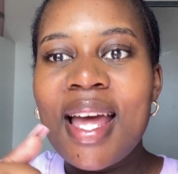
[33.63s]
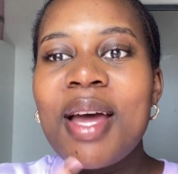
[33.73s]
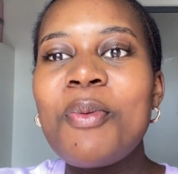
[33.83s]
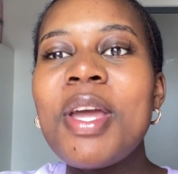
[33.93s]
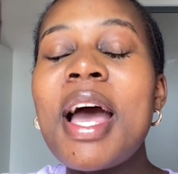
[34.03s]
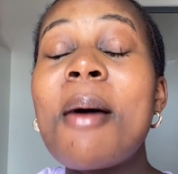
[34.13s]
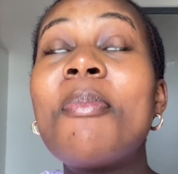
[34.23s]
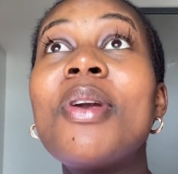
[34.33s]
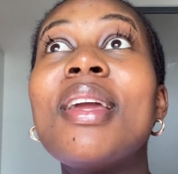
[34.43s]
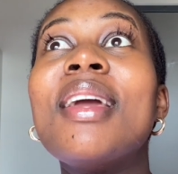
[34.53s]
we are
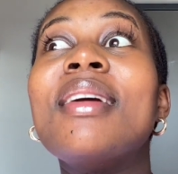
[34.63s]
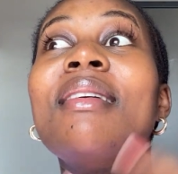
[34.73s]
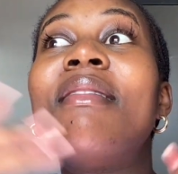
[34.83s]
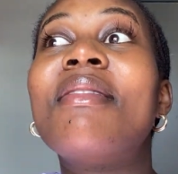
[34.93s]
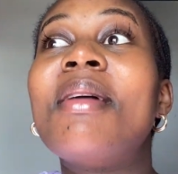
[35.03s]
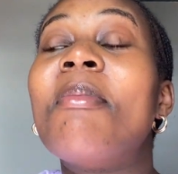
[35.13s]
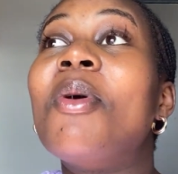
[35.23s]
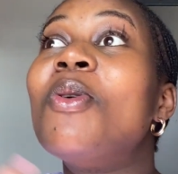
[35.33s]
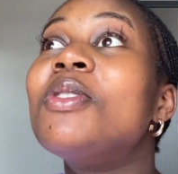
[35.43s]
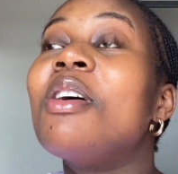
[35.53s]
bringing the
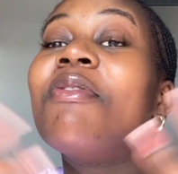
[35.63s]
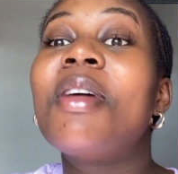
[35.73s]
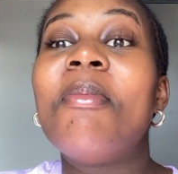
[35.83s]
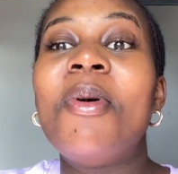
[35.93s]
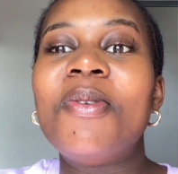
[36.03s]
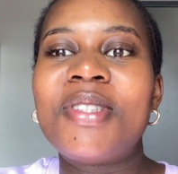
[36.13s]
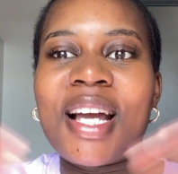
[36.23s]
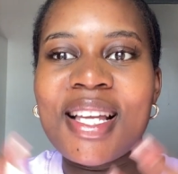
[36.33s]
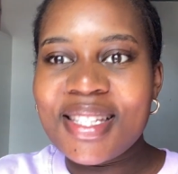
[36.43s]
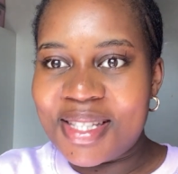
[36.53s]
most of the most.
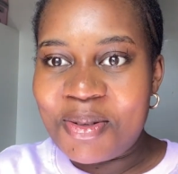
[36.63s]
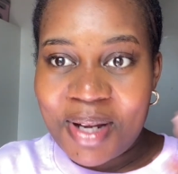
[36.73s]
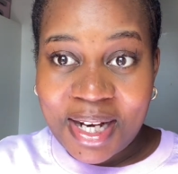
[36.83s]
Yeah. So,